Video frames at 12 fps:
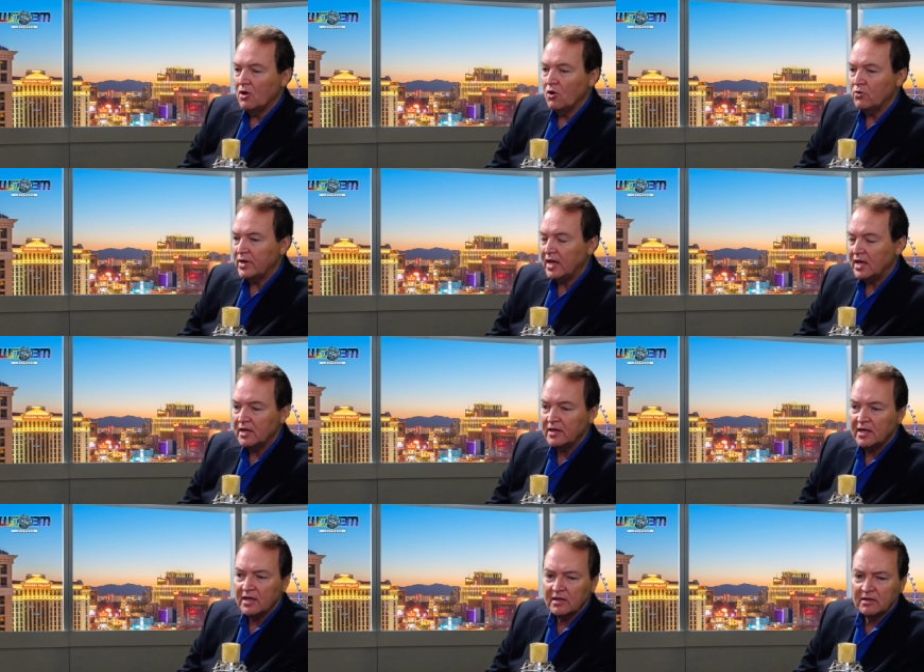Okay,
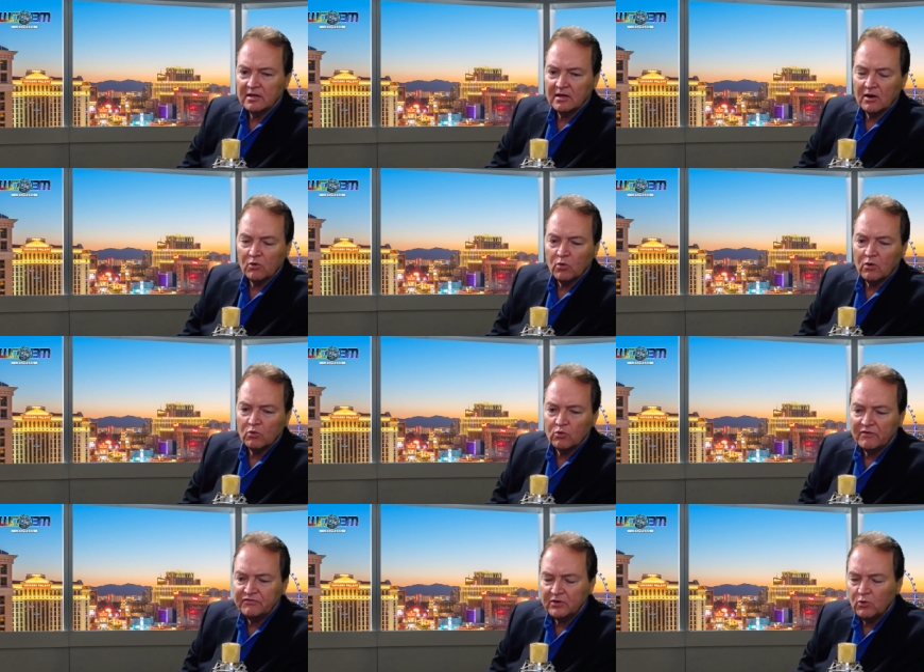and
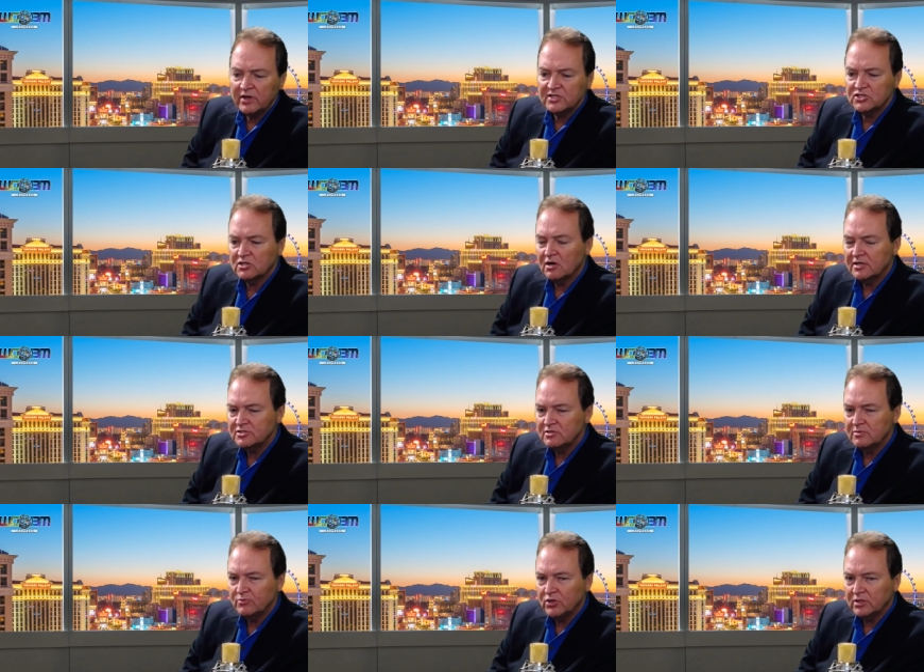roughly what is the cost
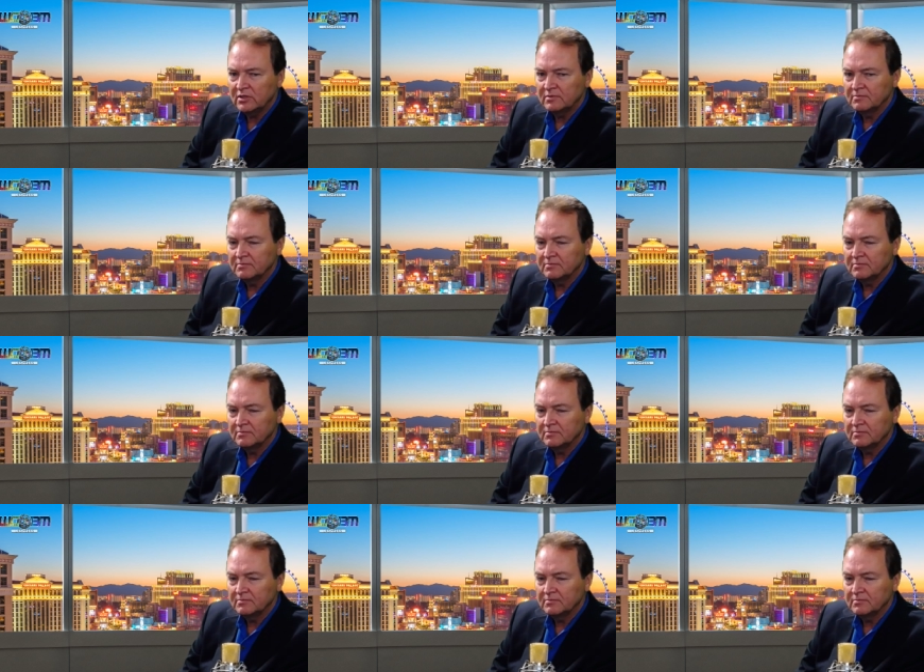of the book?